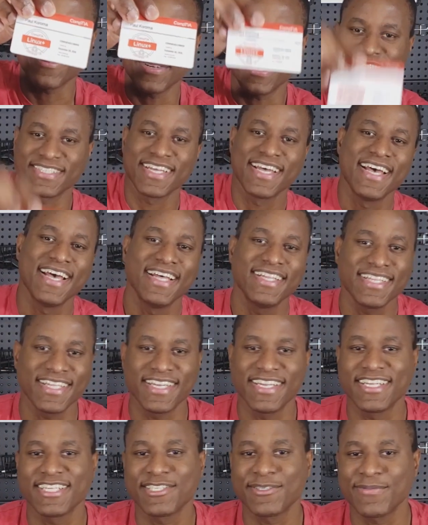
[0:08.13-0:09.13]
Plus. The
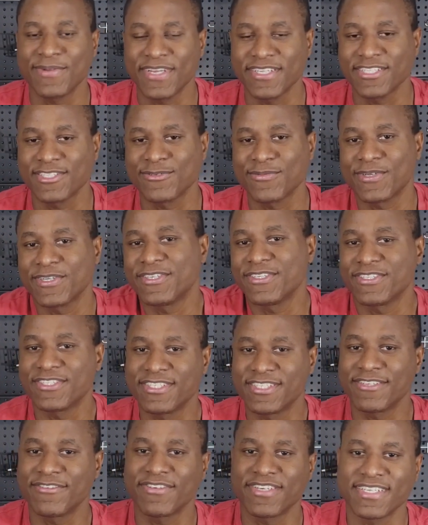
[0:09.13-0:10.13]
Linux Plus is one of those
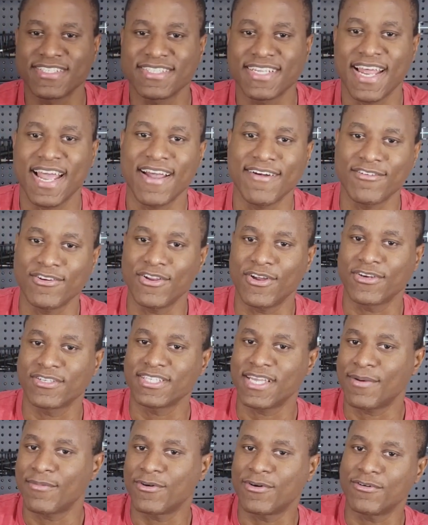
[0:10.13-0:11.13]
certificates that I have a long
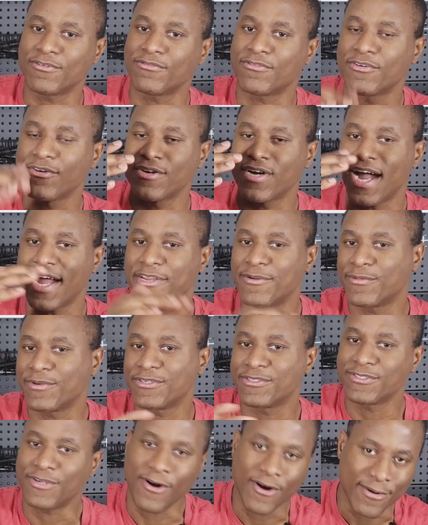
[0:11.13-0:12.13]
time ago for. I don't
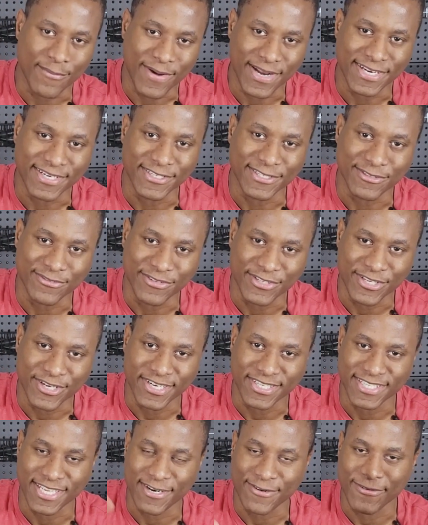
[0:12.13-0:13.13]
want to talk about it in this video
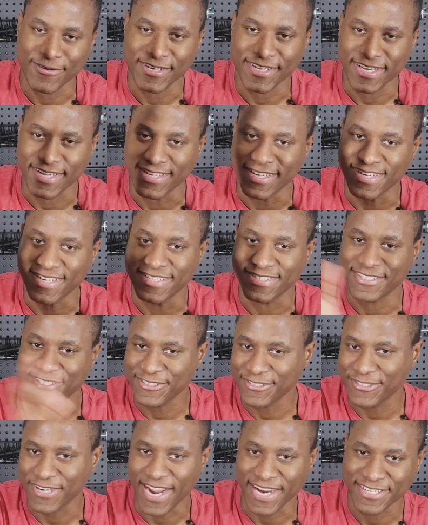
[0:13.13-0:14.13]
because I don't want to
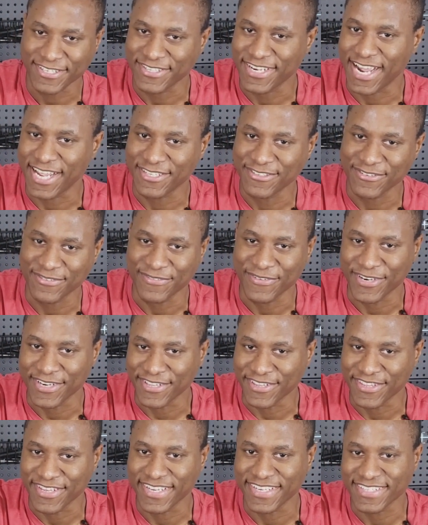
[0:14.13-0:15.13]
distract you guys from
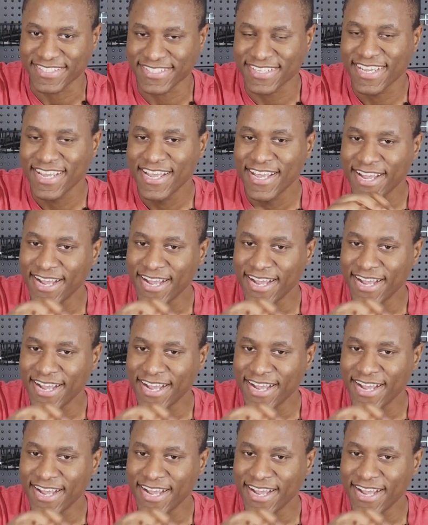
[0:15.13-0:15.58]
other things.